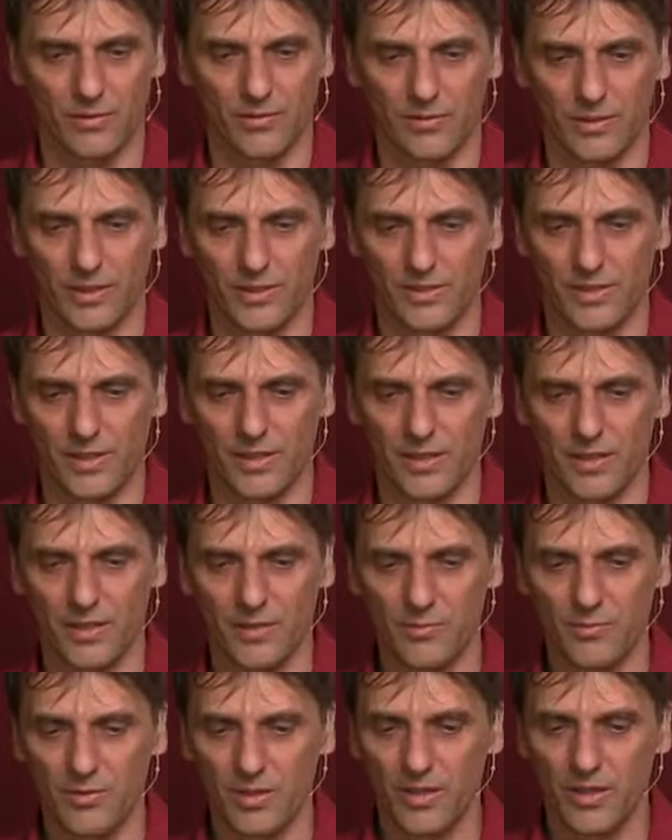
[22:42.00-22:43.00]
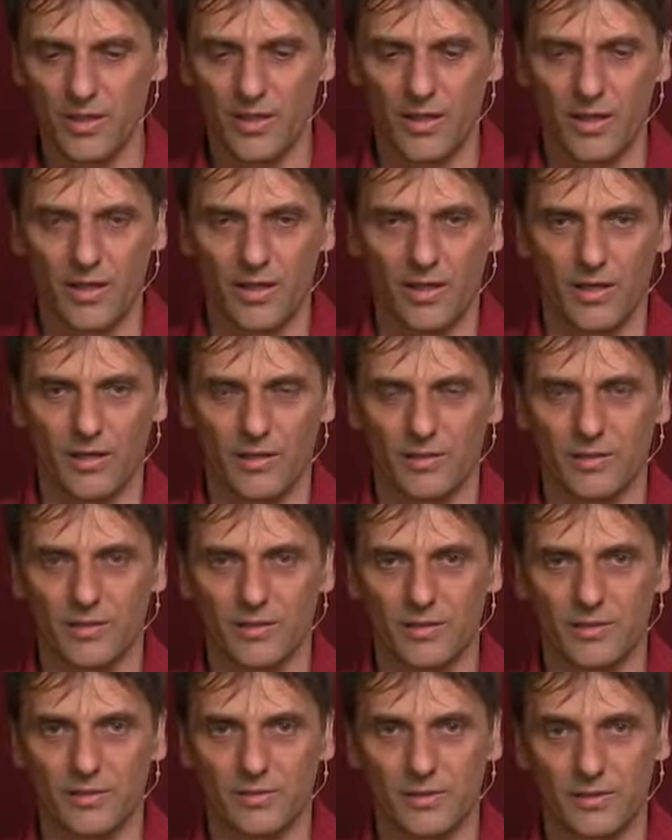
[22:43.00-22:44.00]
in selenium, and
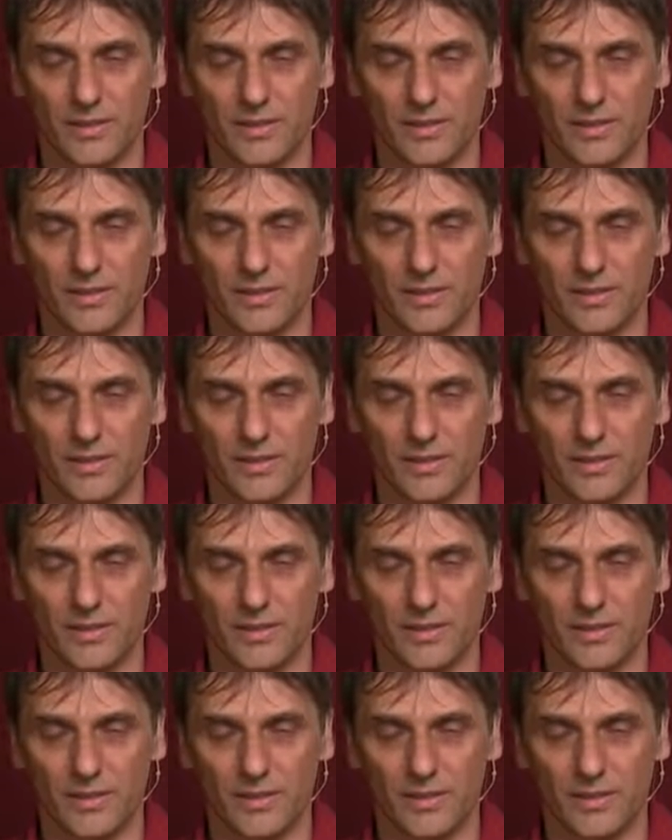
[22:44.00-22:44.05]
uh,